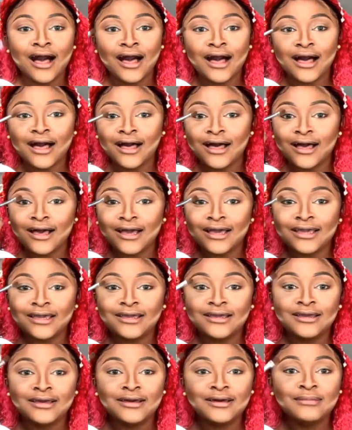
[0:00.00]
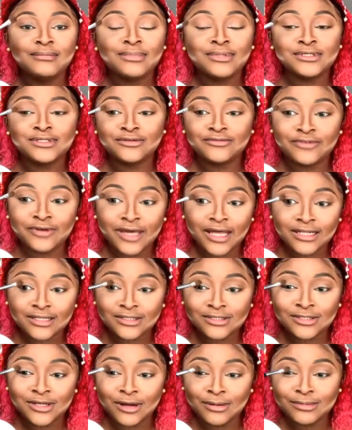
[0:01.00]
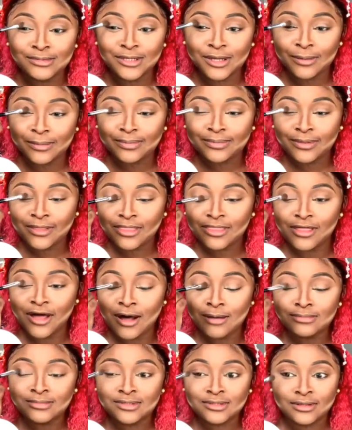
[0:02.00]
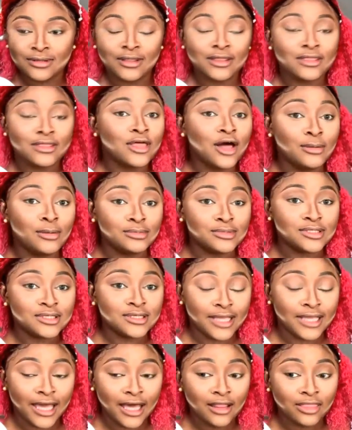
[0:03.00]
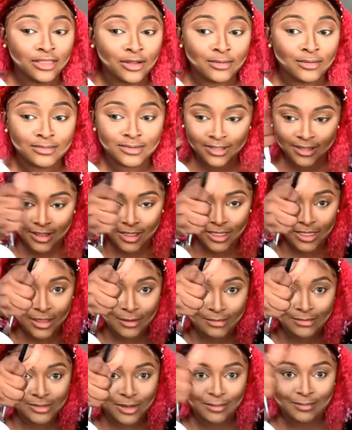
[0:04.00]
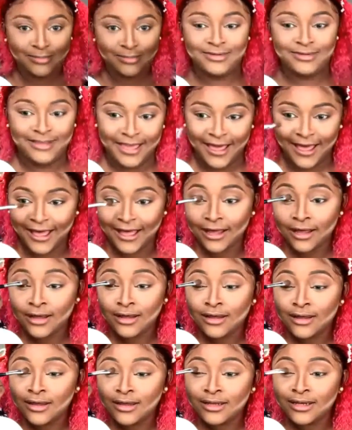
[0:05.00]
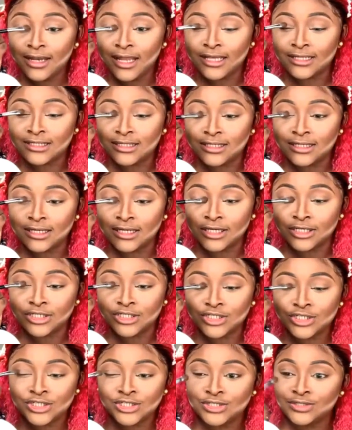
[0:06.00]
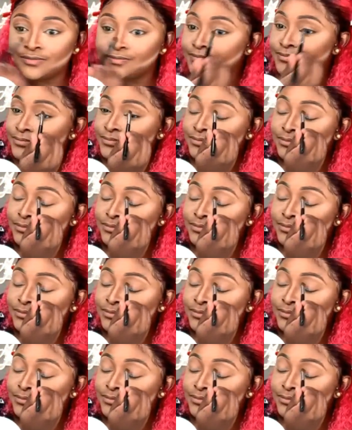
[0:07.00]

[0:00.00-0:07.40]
Hi. Please don't forget to thumbs up. Thumbs. Yeah, thumbs up. Yeah. That's the English.